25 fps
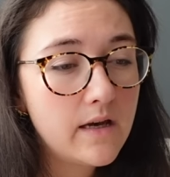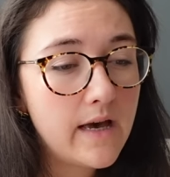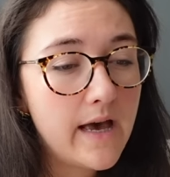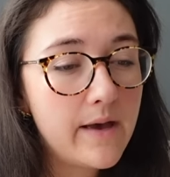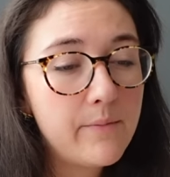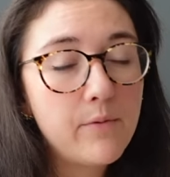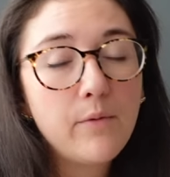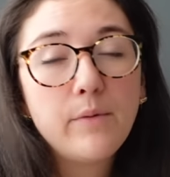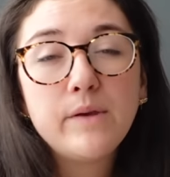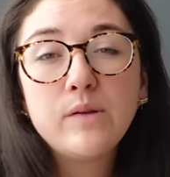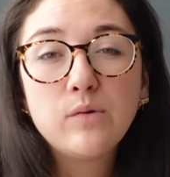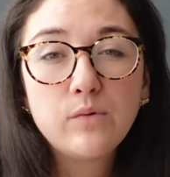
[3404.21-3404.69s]
I
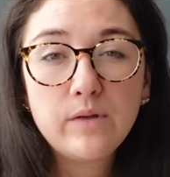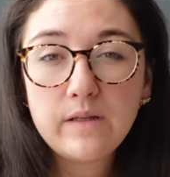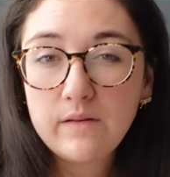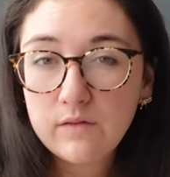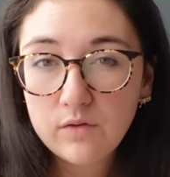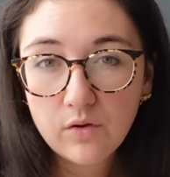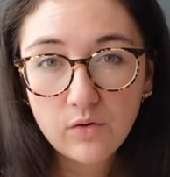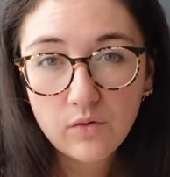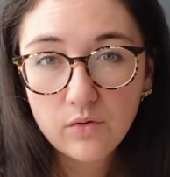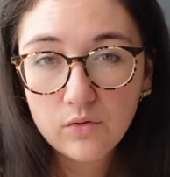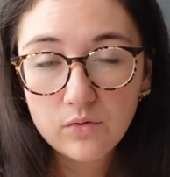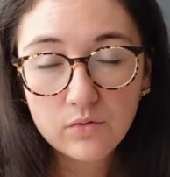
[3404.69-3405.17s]
probably don't need
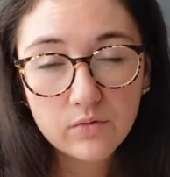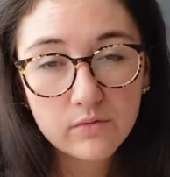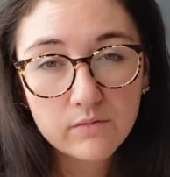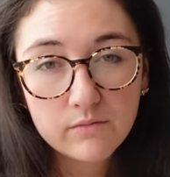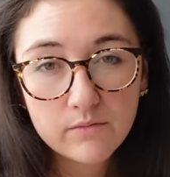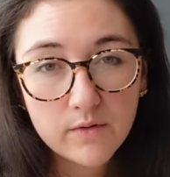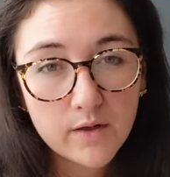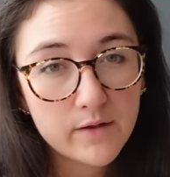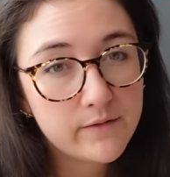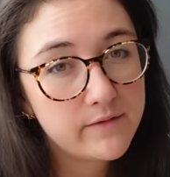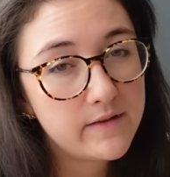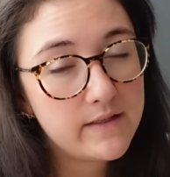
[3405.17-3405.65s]
two
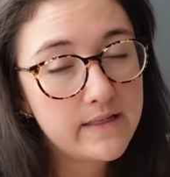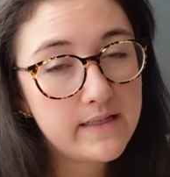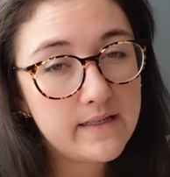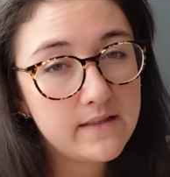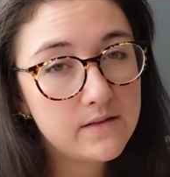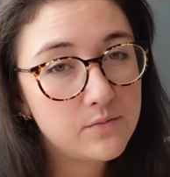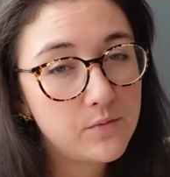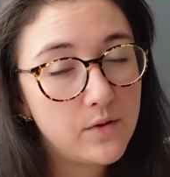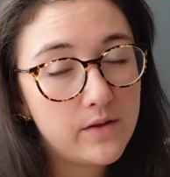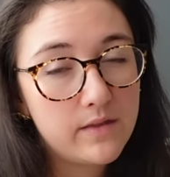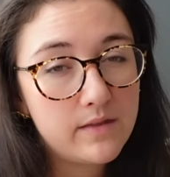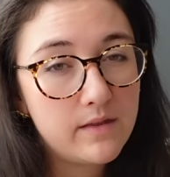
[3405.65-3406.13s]
of
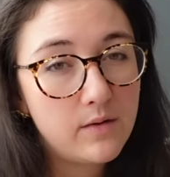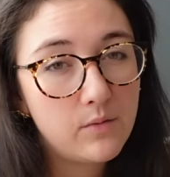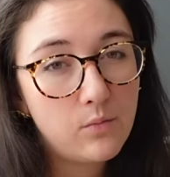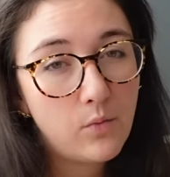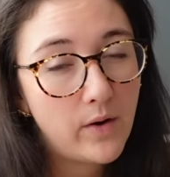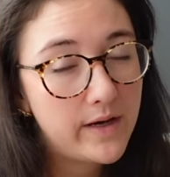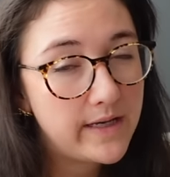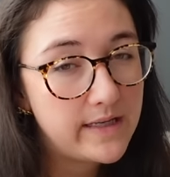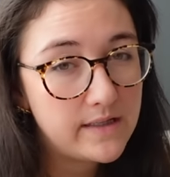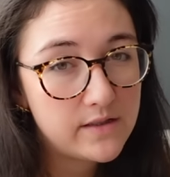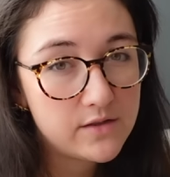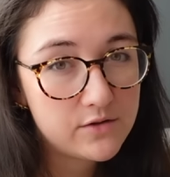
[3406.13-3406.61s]
these with the
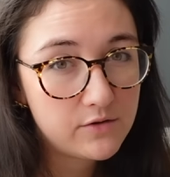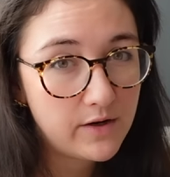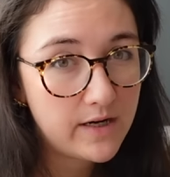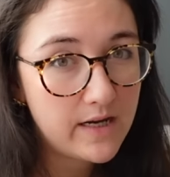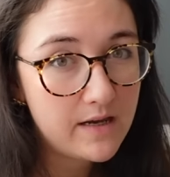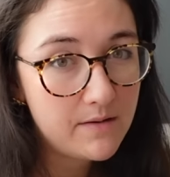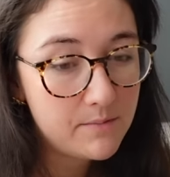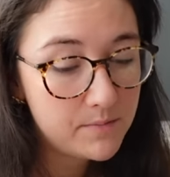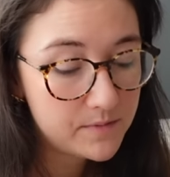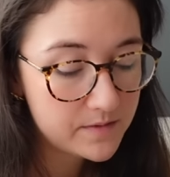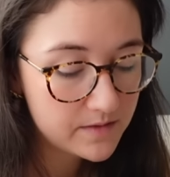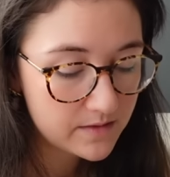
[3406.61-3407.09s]
white
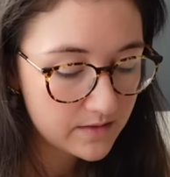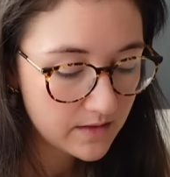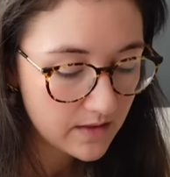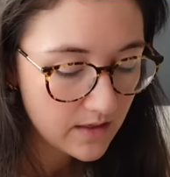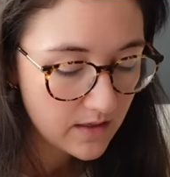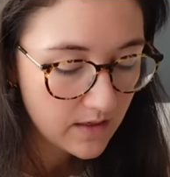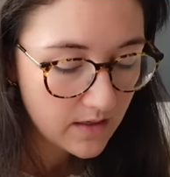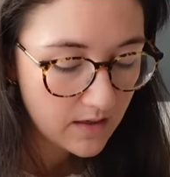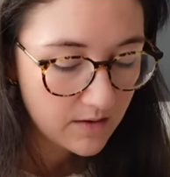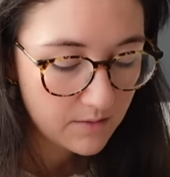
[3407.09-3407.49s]
stripes.